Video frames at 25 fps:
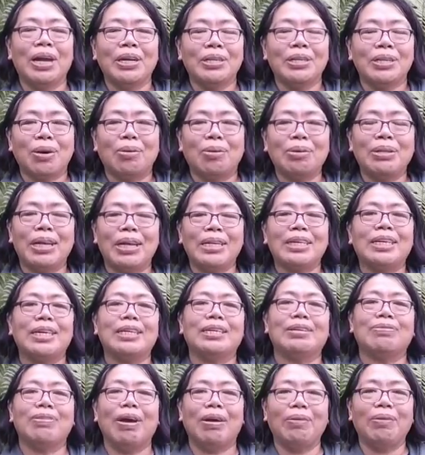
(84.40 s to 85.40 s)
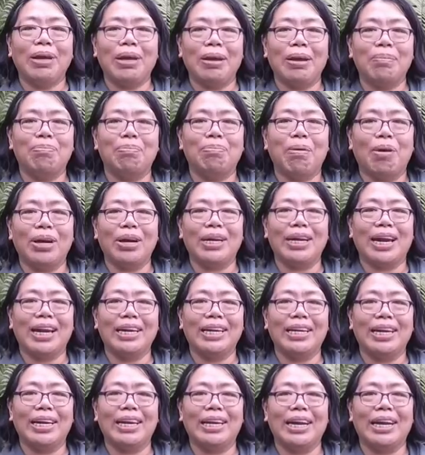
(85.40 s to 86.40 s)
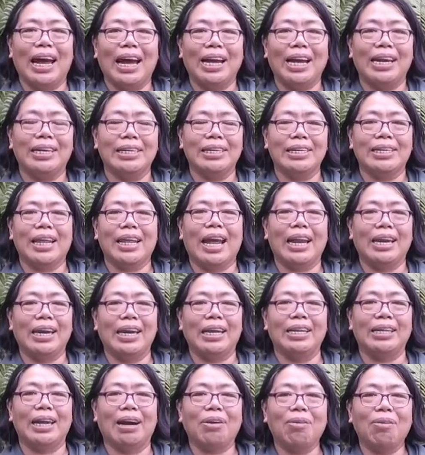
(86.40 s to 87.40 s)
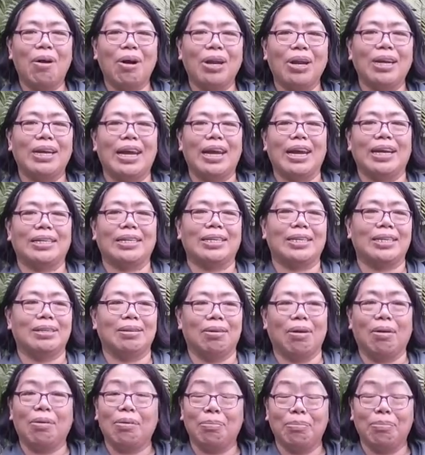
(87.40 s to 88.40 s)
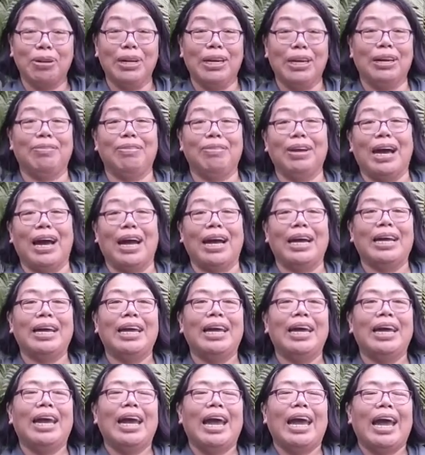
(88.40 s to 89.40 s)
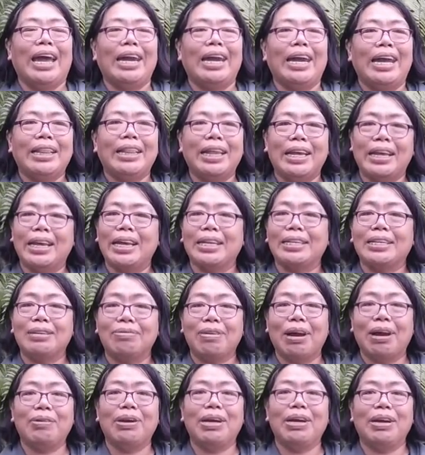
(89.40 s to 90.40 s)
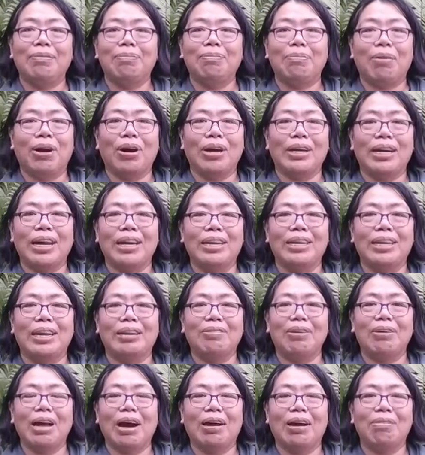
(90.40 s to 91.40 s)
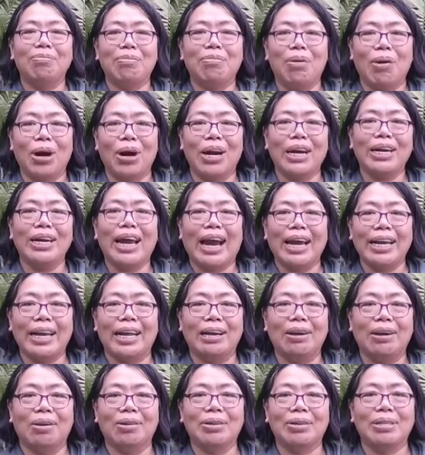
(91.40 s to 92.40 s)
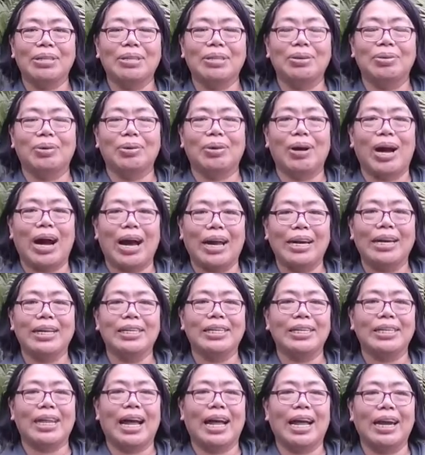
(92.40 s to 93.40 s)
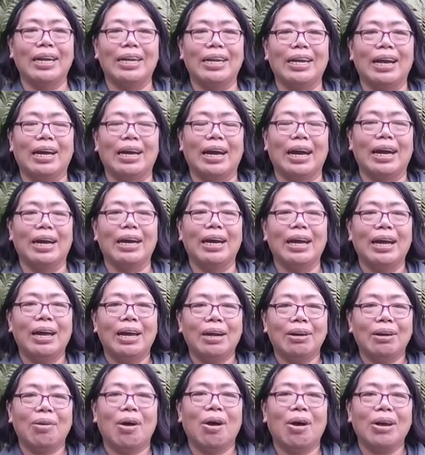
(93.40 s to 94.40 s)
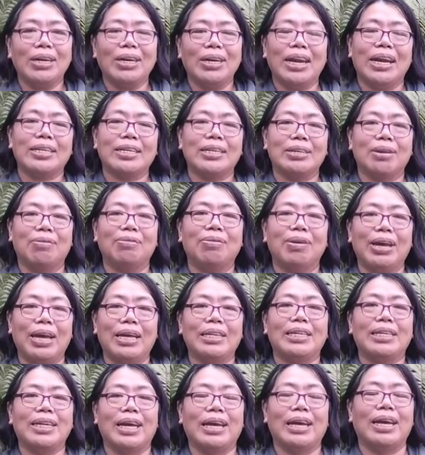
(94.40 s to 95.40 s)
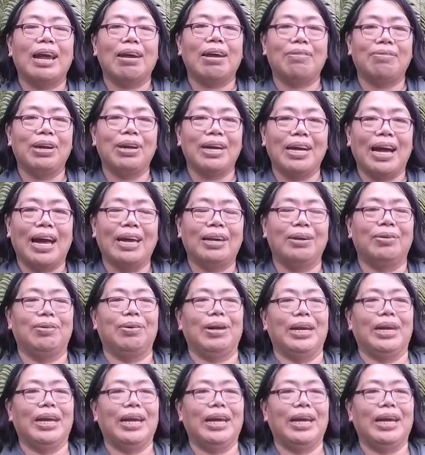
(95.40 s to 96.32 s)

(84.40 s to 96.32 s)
So this is very important in understanding the context of Bolivia. And I think it's very important that we have more dialogues to understand the context of each and every country.